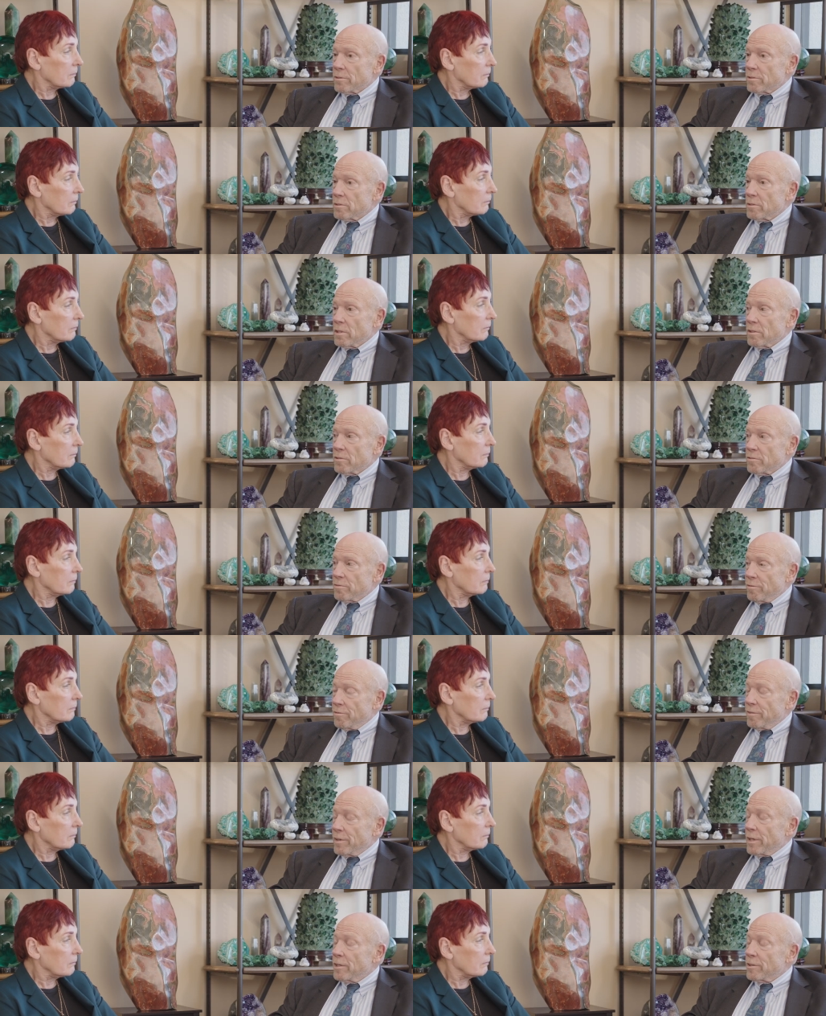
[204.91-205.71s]
Speaker 1: It's, it's
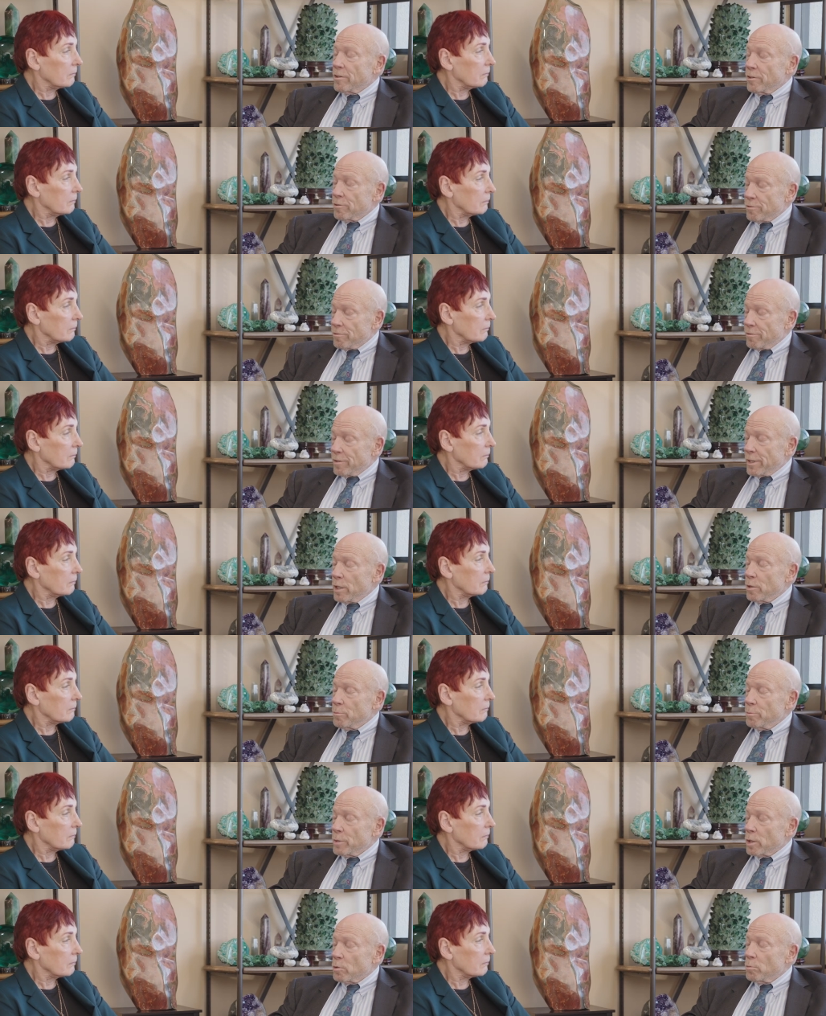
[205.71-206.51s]
mm-hmm. very there's
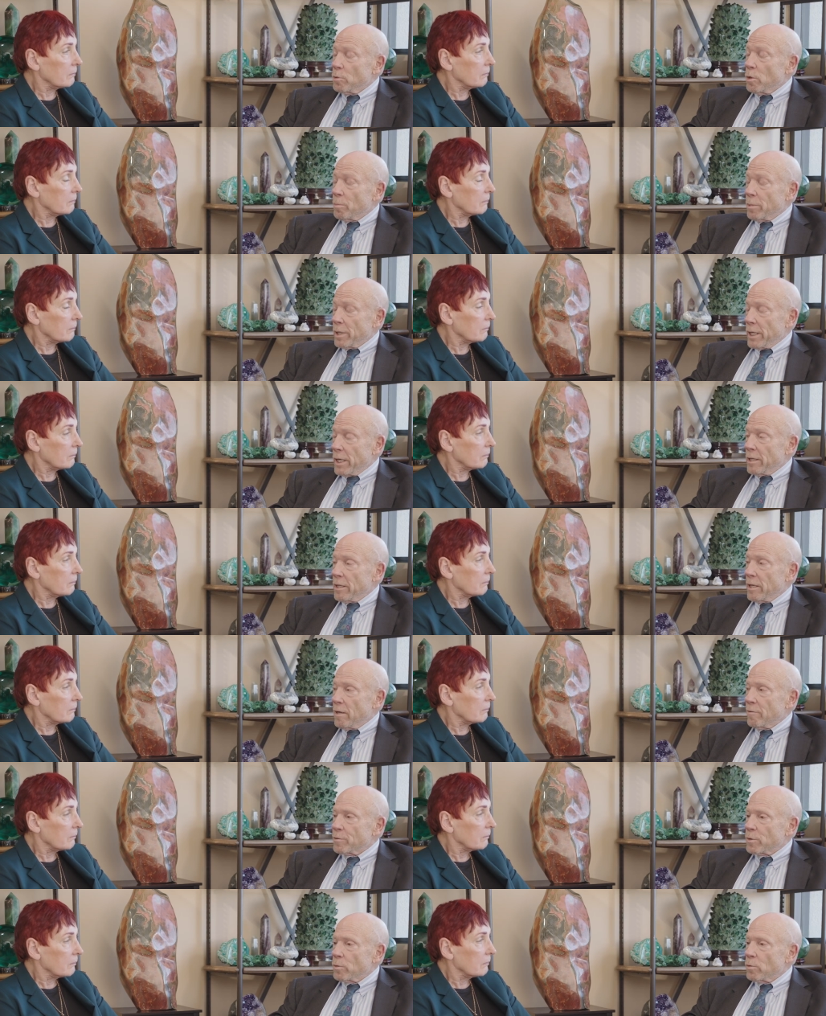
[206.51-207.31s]
very minimal pain
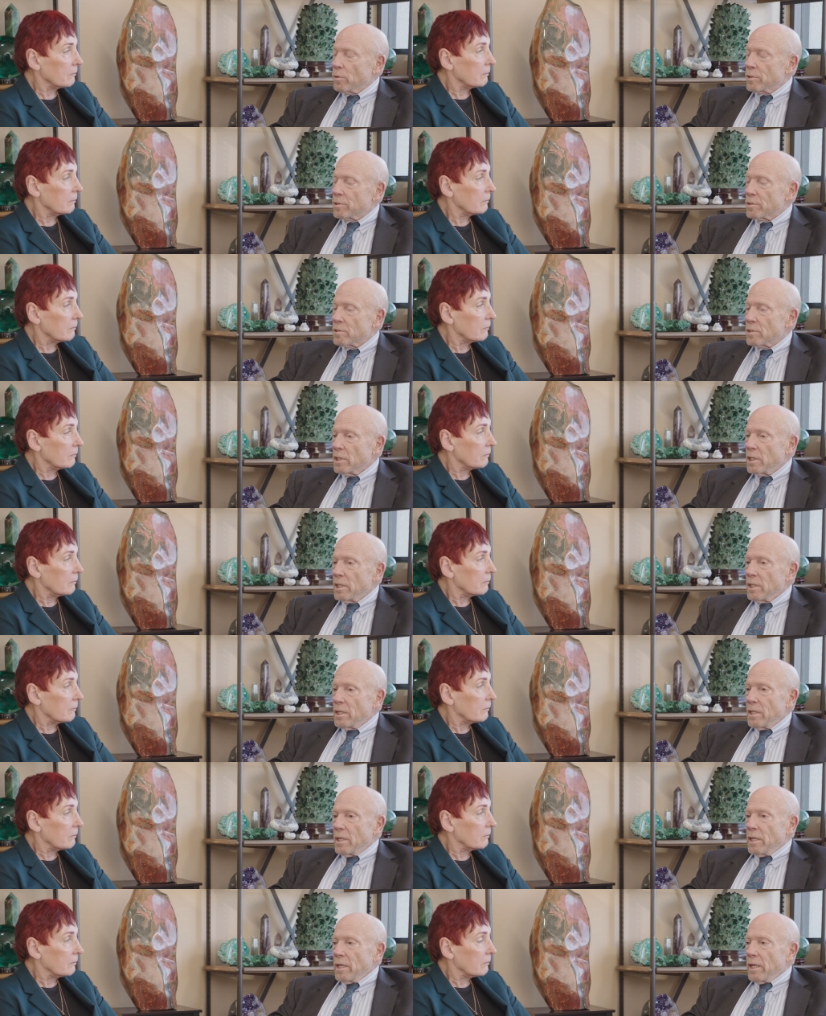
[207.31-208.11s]
afterwards,
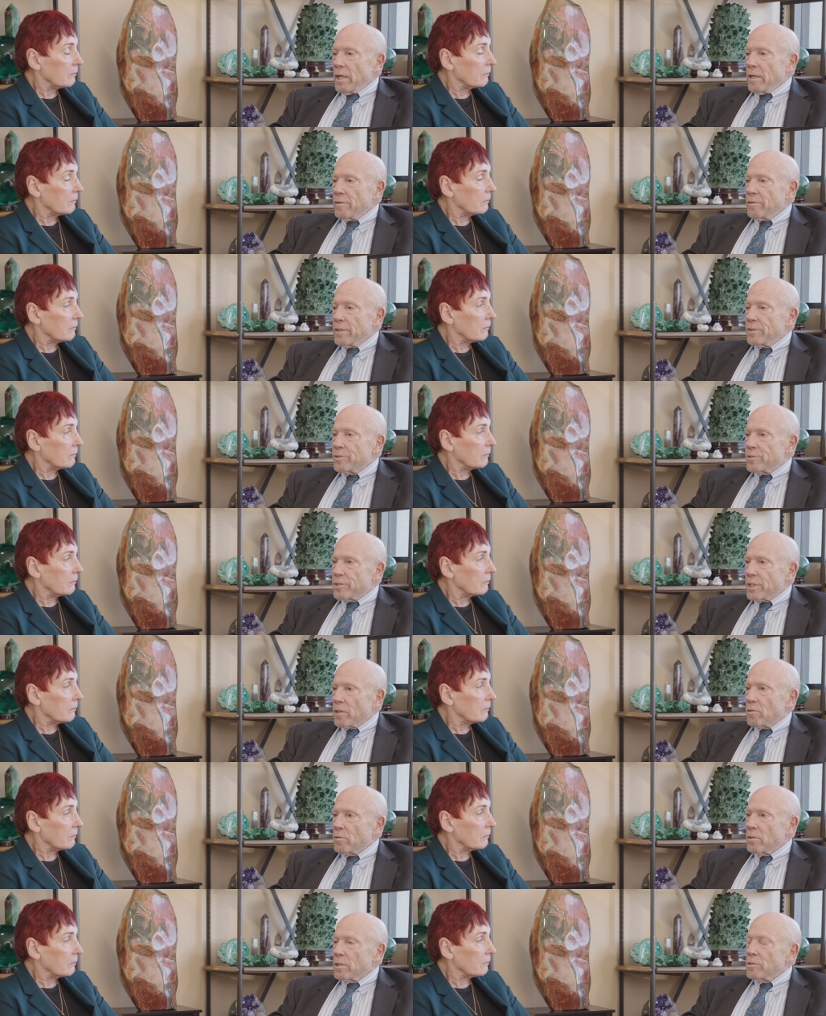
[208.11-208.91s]
and they
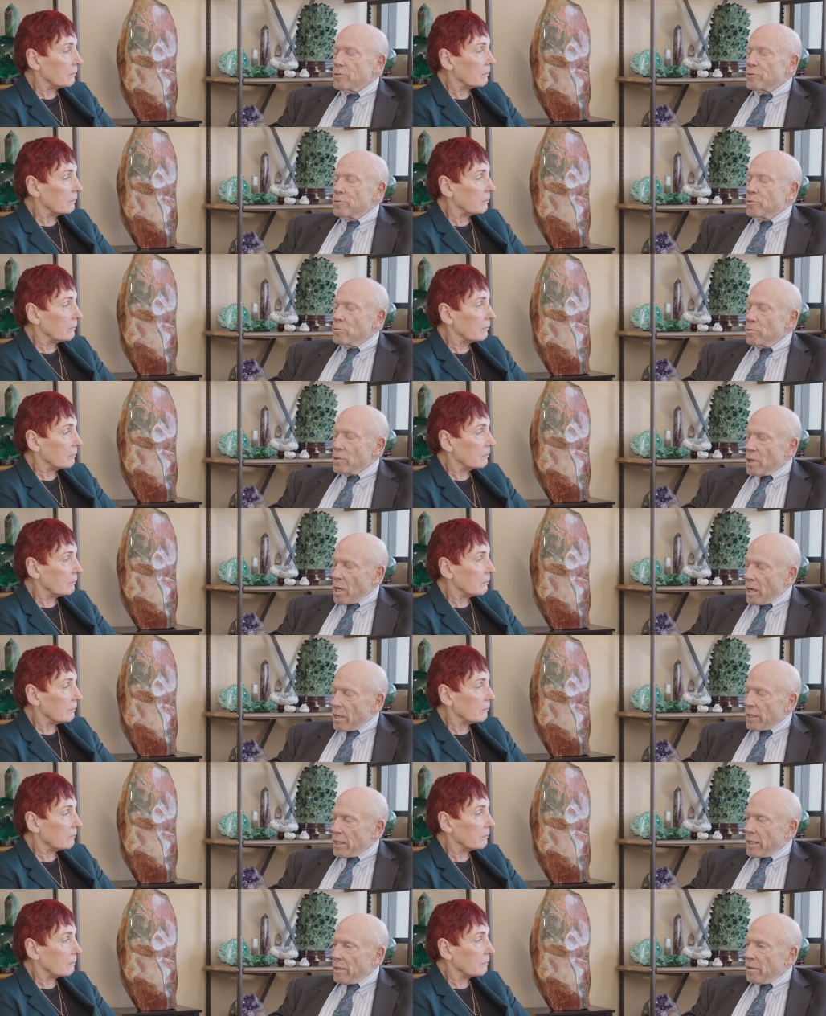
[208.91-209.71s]
generally do
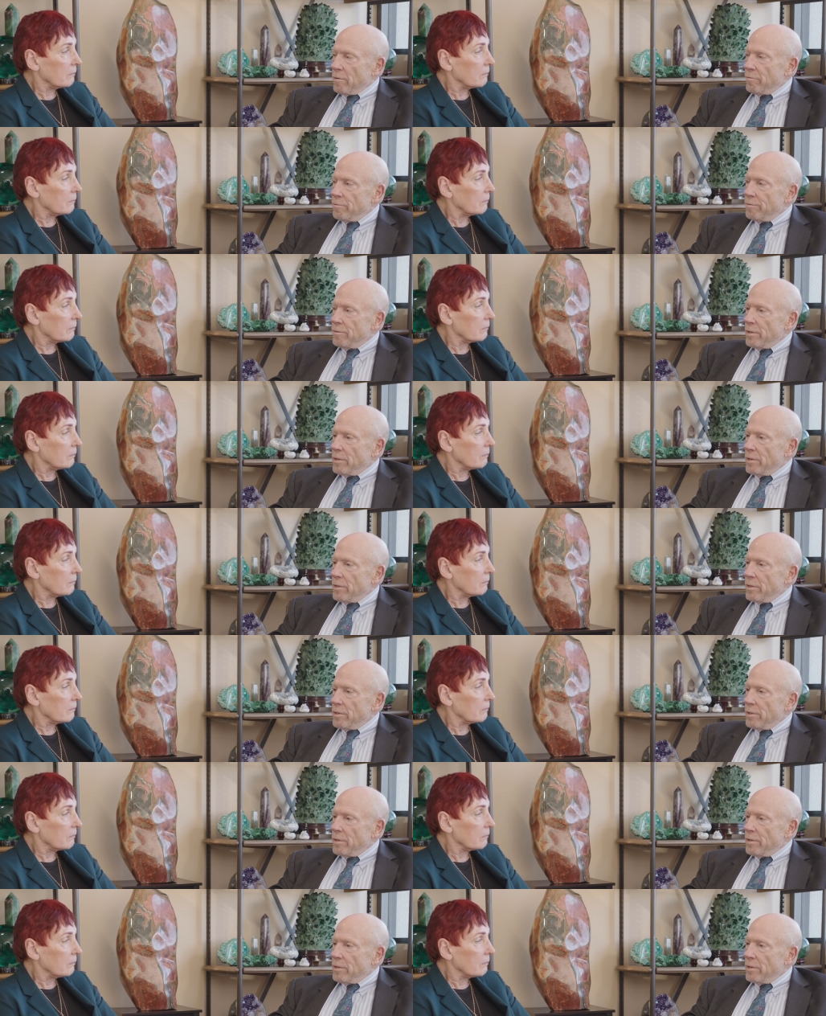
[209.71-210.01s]
not have